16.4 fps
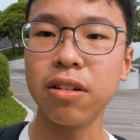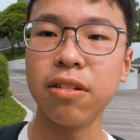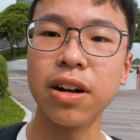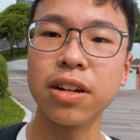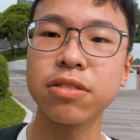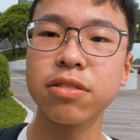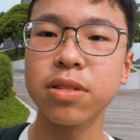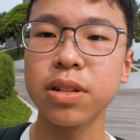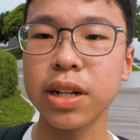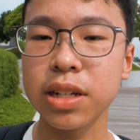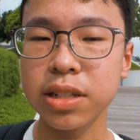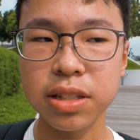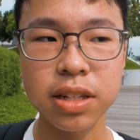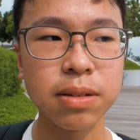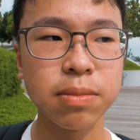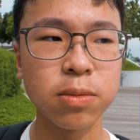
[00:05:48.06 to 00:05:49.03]
Alright, so the
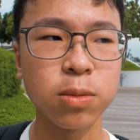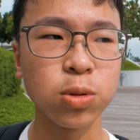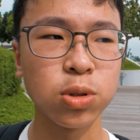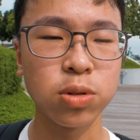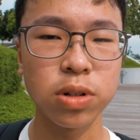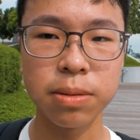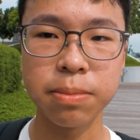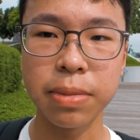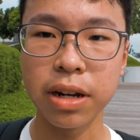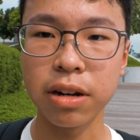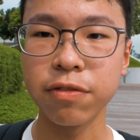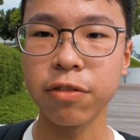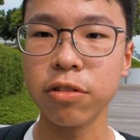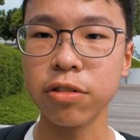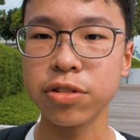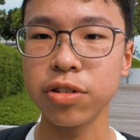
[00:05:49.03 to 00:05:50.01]
next tip to shooting
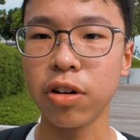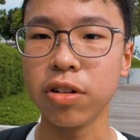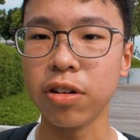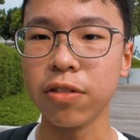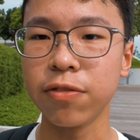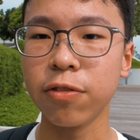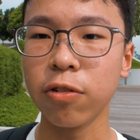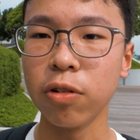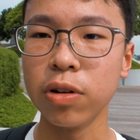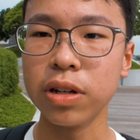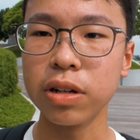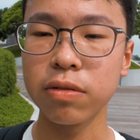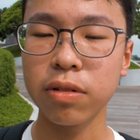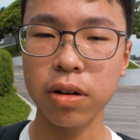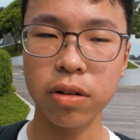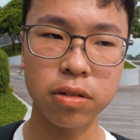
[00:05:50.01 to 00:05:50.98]
better photos on your phone,
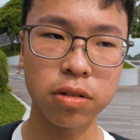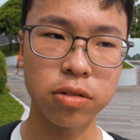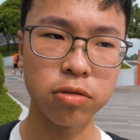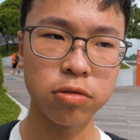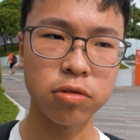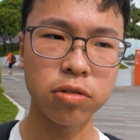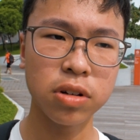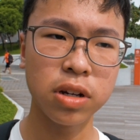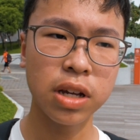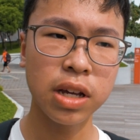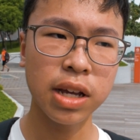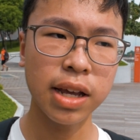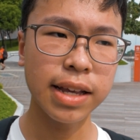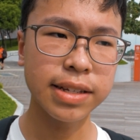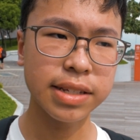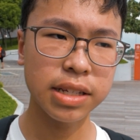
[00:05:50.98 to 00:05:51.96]
what you want to do
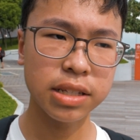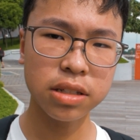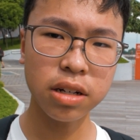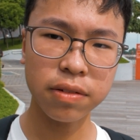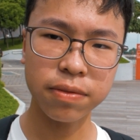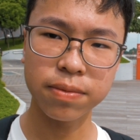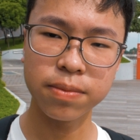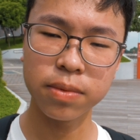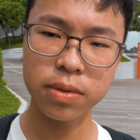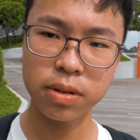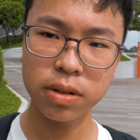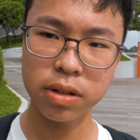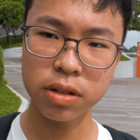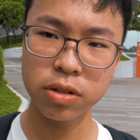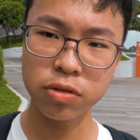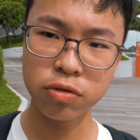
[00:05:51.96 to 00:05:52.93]
is instead of
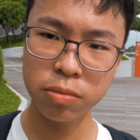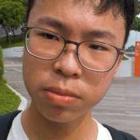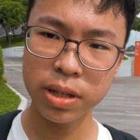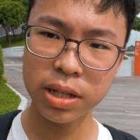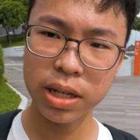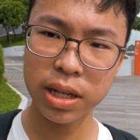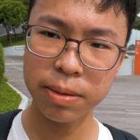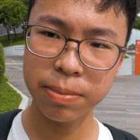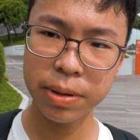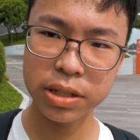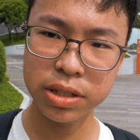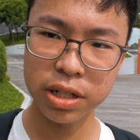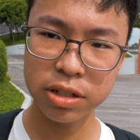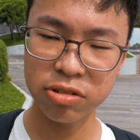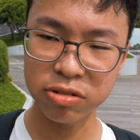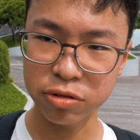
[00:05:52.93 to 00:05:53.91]

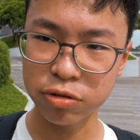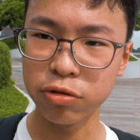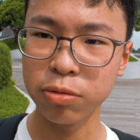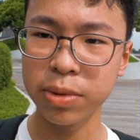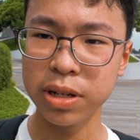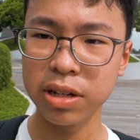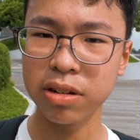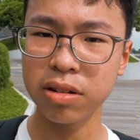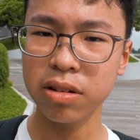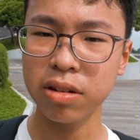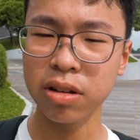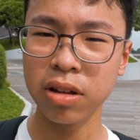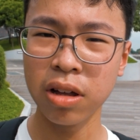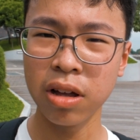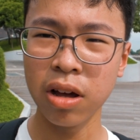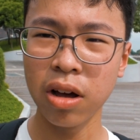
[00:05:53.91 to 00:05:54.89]
pinching to zoom in
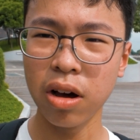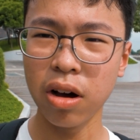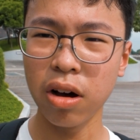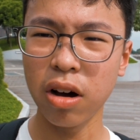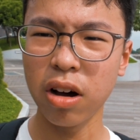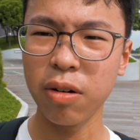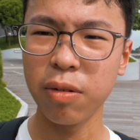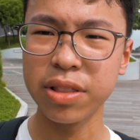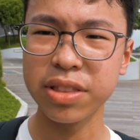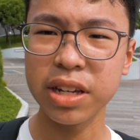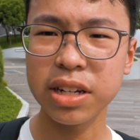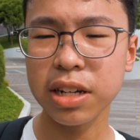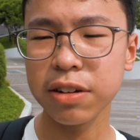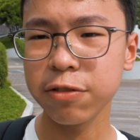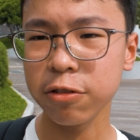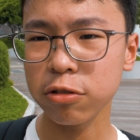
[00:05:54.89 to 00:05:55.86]
when
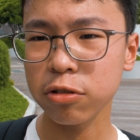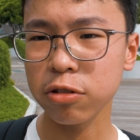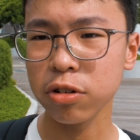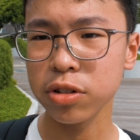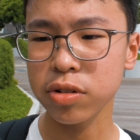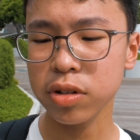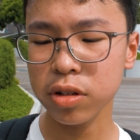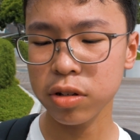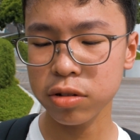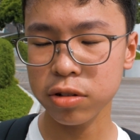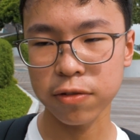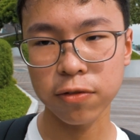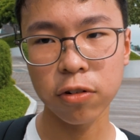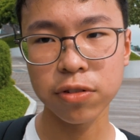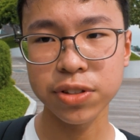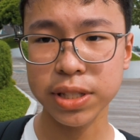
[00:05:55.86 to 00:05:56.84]
taking photos, you want to use
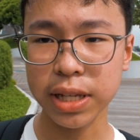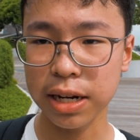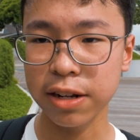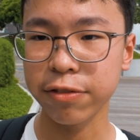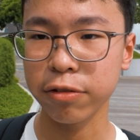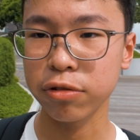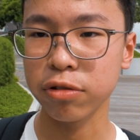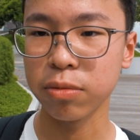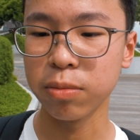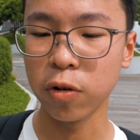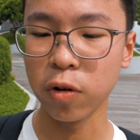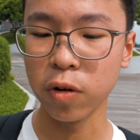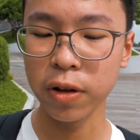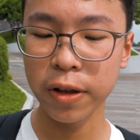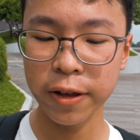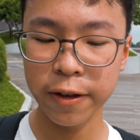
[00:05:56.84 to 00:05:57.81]
your phone's telephoto
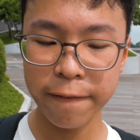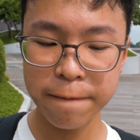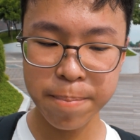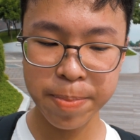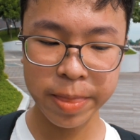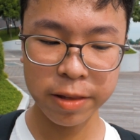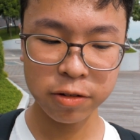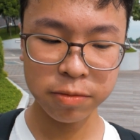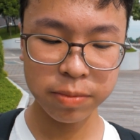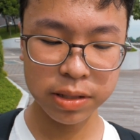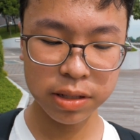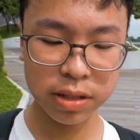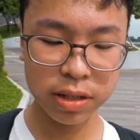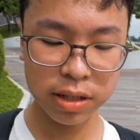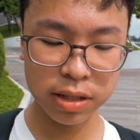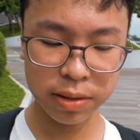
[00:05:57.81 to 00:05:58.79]
mode. So
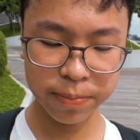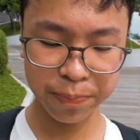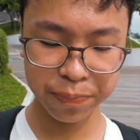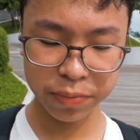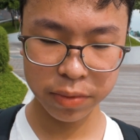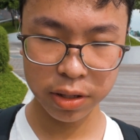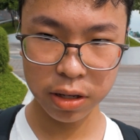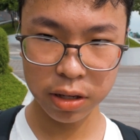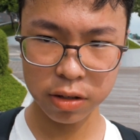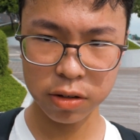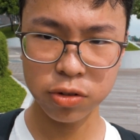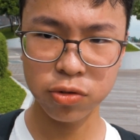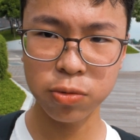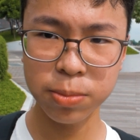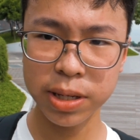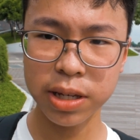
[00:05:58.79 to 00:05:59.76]
basically,
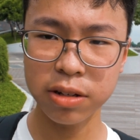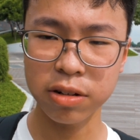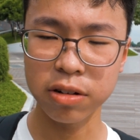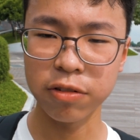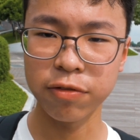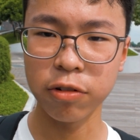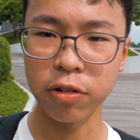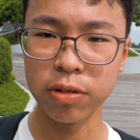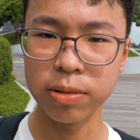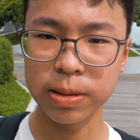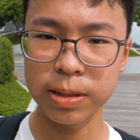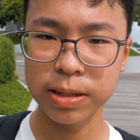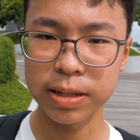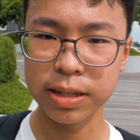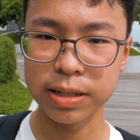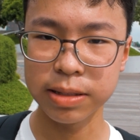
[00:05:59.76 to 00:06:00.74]
zooming in on your phone
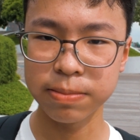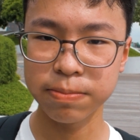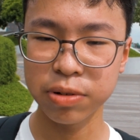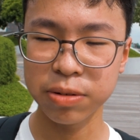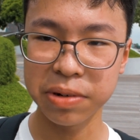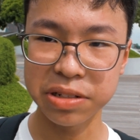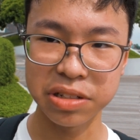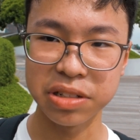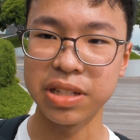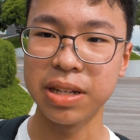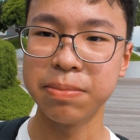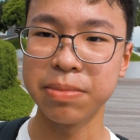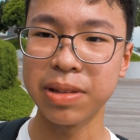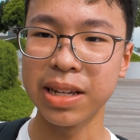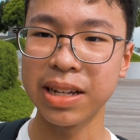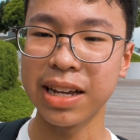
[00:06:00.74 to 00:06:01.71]
is pretty much the
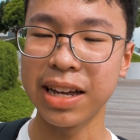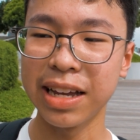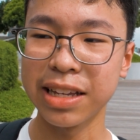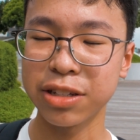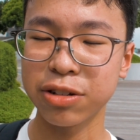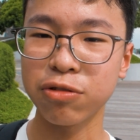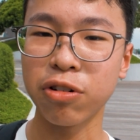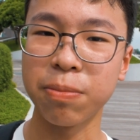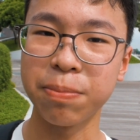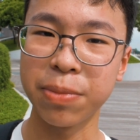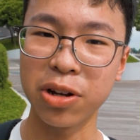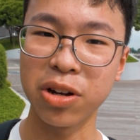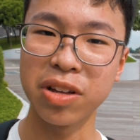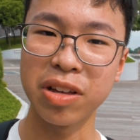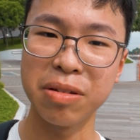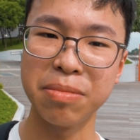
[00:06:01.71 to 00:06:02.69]
same thing as cropping an